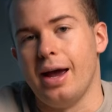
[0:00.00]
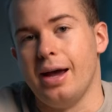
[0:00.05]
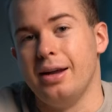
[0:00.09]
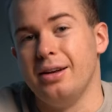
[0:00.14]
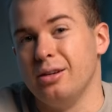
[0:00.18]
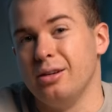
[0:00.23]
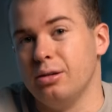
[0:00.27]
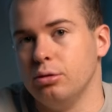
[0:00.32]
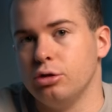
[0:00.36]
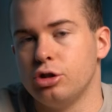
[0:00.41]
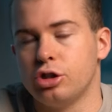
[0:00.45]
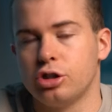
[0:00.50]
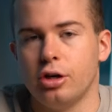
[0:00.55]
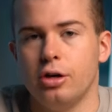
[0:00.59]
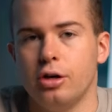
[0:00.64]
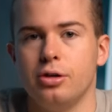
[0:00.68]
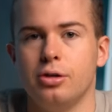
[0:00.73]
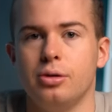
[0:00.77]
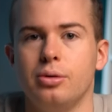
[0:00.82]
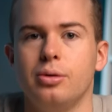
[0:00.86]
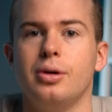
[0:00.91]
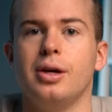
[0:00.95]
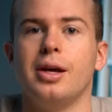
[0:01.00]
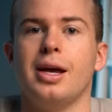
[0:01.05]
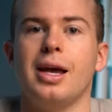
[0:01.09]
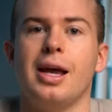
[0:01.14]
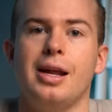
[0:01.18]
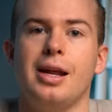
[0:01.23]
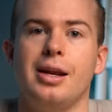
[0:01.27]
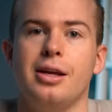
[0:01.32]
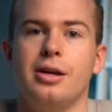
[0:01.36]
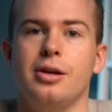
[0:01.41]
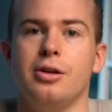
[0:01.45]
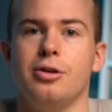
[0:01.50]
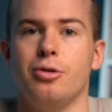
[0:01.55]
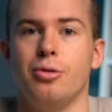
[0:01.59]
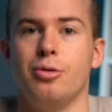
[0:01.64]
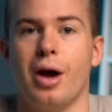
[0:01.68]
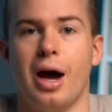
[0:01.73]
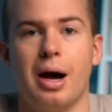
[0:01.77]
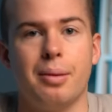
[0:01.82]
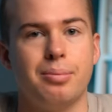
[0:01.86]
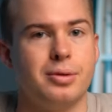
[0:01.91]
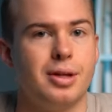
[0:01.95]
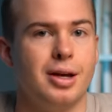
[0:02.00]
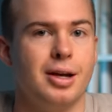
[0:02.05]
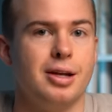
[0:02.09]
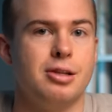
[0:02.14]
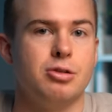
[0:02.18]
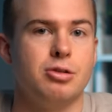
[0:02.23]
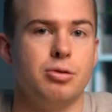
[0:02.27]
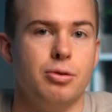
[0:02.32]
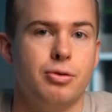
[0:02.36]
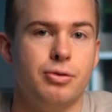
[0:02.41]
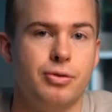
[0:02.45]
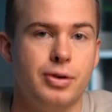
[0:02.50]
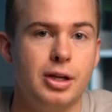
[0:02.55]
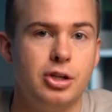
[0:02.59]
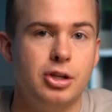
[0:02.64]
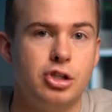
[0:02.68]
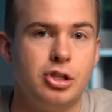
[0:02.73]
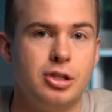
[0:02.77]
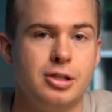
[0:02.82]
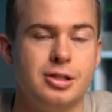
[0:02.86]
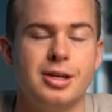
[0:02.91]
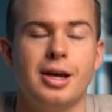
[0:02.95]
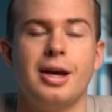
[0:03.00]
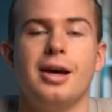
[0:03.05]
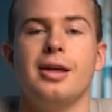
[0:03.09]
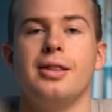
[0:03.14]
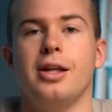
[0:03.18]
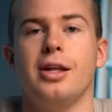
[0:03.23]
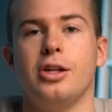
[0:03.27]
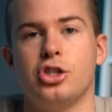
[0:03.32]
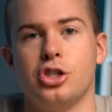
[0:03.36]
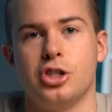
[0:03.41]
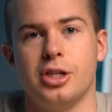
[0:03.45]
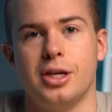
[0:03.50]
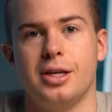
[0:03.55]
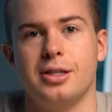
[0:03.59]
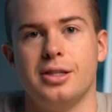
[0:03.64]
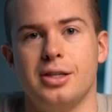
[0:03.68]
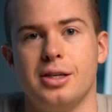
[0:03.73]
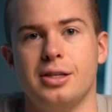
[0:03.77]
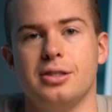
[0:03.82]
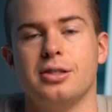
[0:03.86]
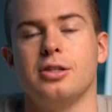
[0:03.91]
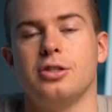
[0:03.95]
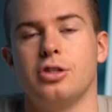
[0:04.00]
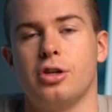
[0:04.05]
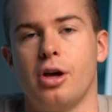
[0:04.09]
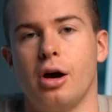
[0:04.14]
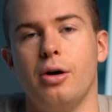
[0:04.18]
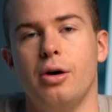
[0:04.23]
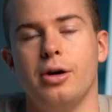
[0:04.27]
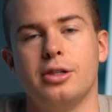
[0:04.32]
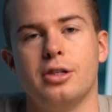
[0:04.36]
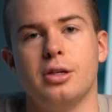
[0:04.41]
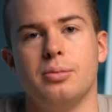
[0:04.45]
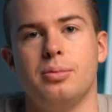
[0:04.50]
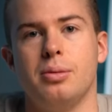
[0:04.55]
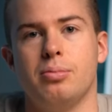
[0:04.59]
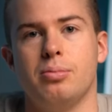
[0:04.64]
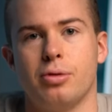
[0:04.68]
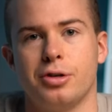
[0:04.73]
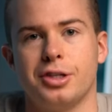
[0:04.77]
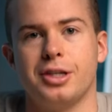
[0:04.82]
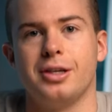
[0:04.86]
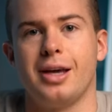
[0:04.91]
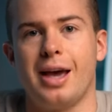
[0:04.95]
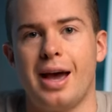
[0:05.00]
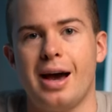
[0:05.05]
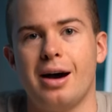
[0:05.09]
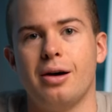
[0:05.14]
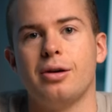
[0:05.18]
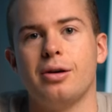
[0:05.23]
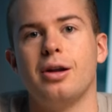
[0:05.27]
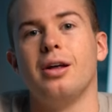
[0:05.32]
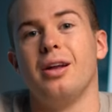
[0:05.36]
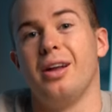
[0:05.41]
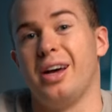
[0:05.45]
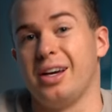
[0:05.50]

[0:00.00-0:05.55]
and it'll show you any new updates or features that Sharesies is going to be bringing out,